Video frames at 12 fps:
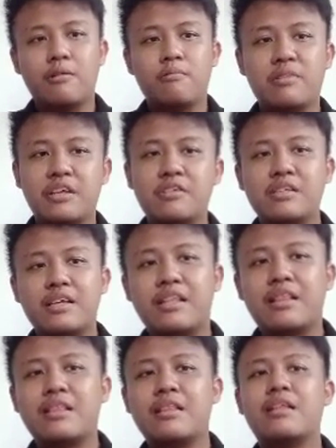We use
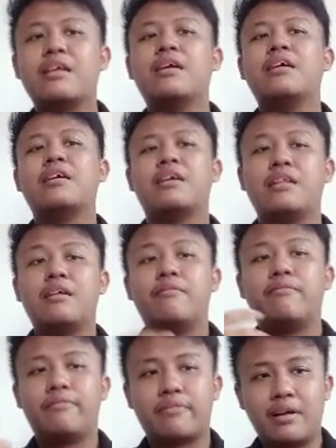it in the
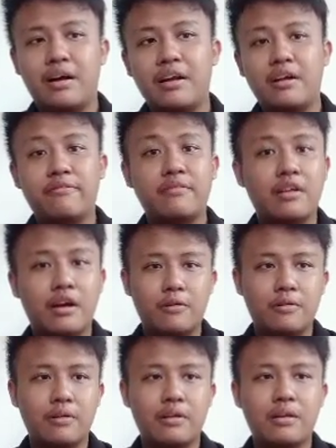front of
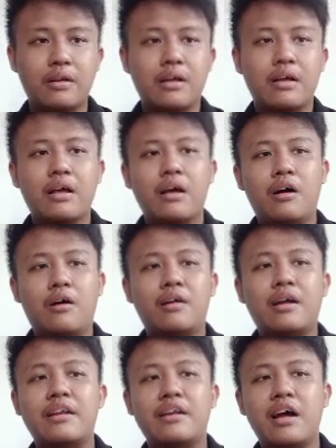noun
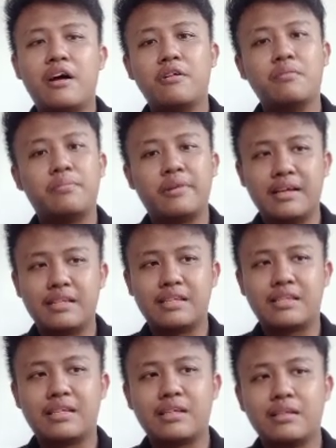or a noun
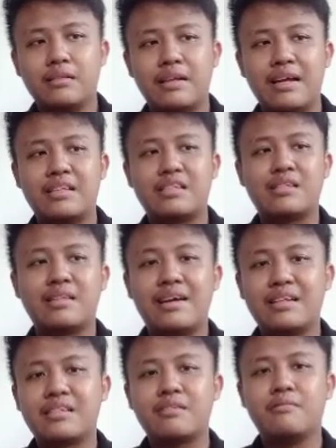phrase that
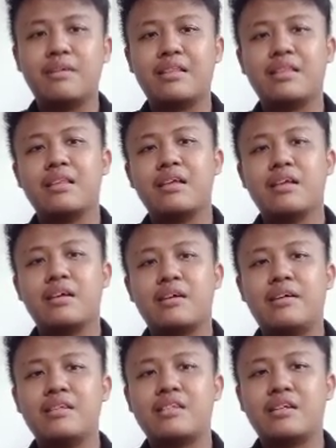starts with
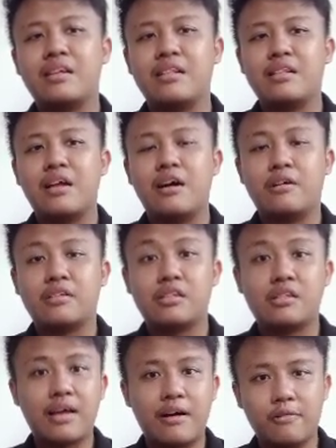consonant
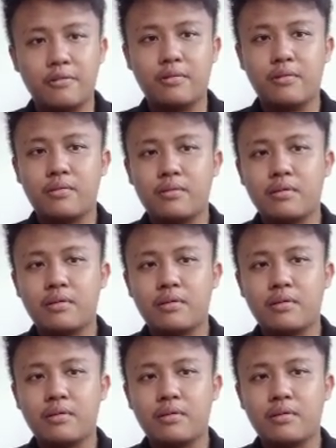sound.